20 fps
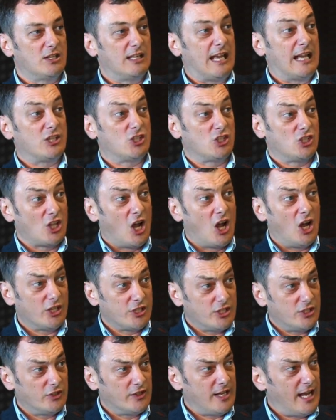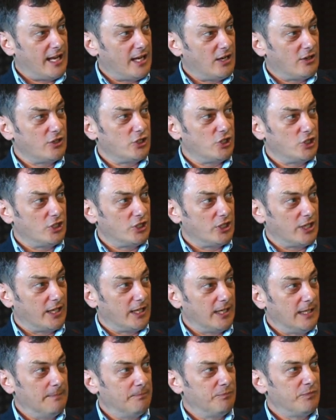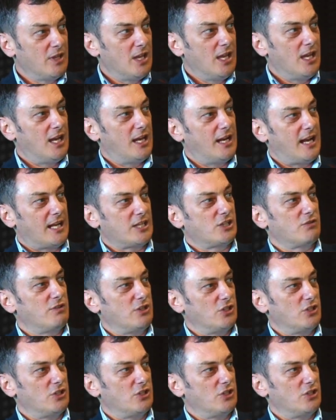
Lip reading: get started on the AI journey, and as a